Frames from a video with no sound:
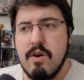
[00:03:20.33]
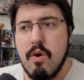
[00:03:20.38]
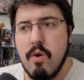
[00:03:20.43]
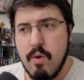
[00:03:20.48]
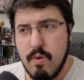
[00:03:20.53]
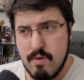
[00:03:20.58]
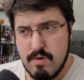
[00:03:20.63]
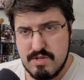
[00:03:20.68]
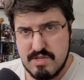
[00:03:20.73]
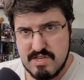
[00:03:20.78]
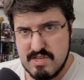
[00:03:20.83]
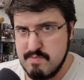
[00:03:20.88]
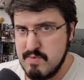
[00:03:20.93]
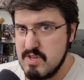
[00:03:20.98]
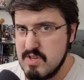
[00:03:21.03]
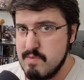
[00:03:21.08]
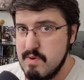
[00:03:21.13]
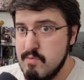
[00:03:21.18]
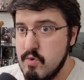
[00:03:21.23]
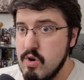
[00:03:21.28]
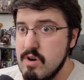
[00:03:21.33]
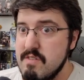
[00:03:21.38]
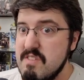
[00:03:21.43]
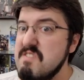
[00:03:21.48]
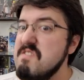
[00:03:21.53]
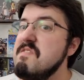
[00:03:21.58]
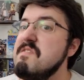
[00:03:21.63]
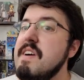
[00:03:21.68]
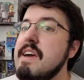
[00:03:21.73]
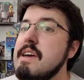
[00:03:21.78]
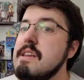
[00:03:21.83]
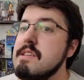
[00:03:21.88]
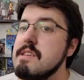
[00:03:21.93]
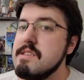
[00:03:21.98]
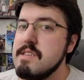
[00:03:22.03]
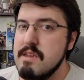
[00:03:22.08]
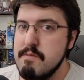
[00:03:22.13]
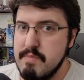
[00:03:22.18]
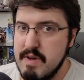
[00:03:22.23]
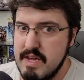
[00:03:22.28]
Hordes is supposed to be more of a
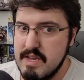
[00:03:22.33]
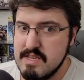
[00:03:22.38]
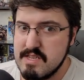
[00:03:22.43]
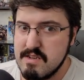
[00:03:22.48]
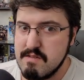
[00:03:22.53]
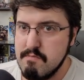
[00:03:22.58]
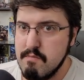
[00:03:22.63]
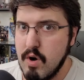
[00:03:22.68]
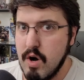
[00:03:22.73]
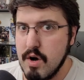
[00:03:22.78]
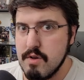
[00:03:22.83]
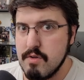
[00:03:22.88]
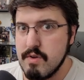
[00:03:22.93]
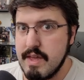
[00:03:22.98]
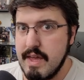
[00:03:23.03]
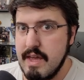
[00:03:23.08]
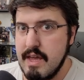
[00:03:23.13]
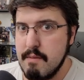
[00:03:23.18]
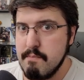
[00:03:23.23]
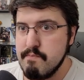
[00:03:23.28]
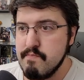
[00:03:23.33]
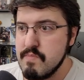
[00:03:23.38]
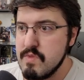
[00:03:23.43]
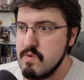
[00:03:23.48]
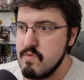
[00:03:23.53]
fantasy-based model game